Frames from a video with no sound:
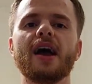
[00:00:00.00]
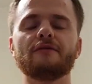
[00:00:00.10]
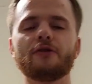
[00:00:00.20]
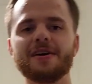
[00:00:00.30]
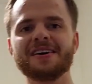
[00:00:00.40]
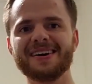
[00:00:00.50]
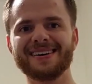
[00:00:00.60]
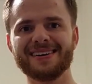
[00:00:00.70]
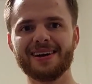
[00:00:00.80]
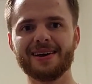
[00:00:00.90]
And
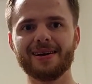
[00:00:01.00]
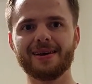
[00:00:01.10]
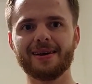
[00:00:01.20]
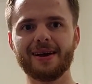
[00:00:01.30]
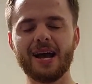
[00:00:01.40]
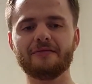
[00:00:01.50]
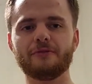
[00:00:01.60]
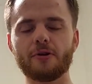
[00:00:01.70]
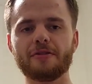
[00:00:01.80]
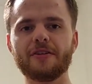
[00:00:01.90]

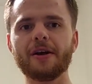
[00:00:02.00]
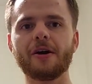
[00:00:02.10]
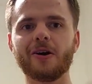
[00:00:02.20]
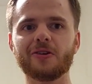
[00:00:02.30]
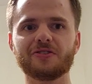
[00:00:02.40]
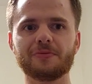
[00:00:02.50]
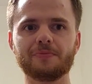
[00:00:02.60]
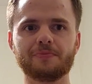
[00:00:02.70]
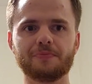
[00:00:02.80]
for a thing called